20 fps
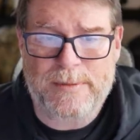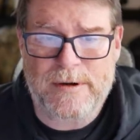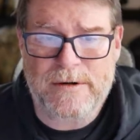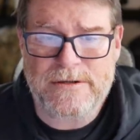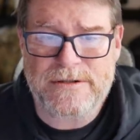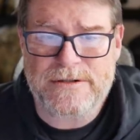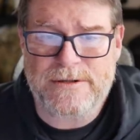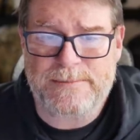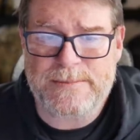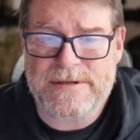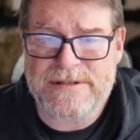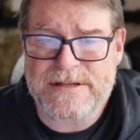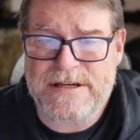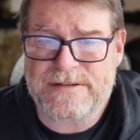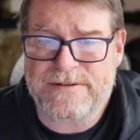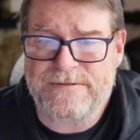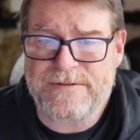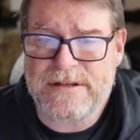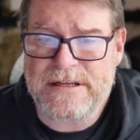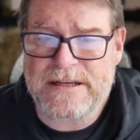purchase, or
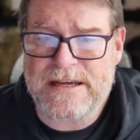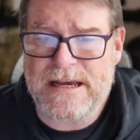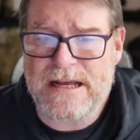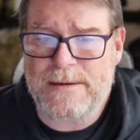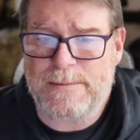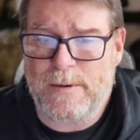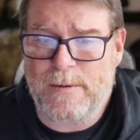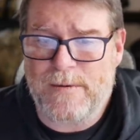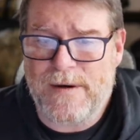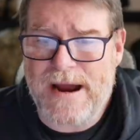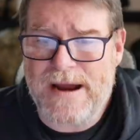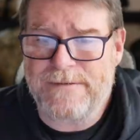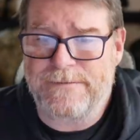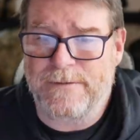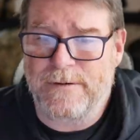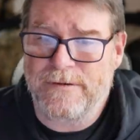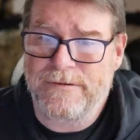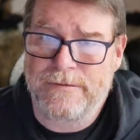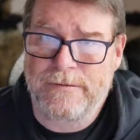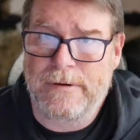possess a 50 caliber
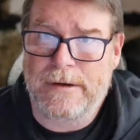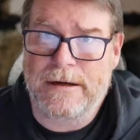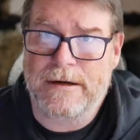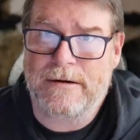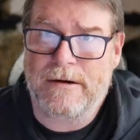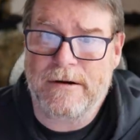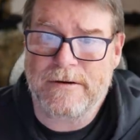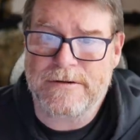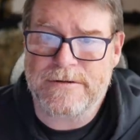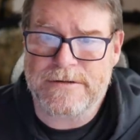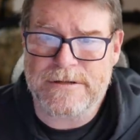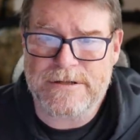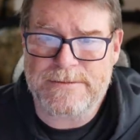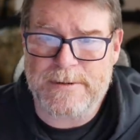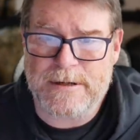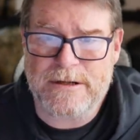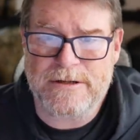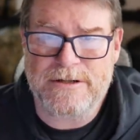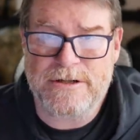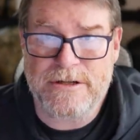rifles and cartridges
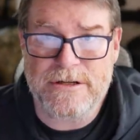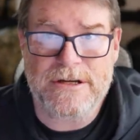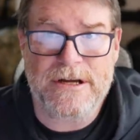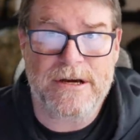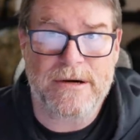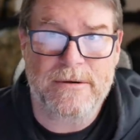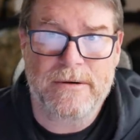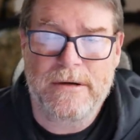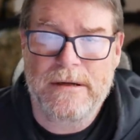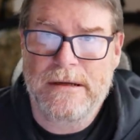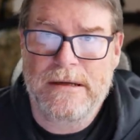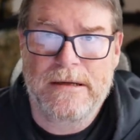because, you know,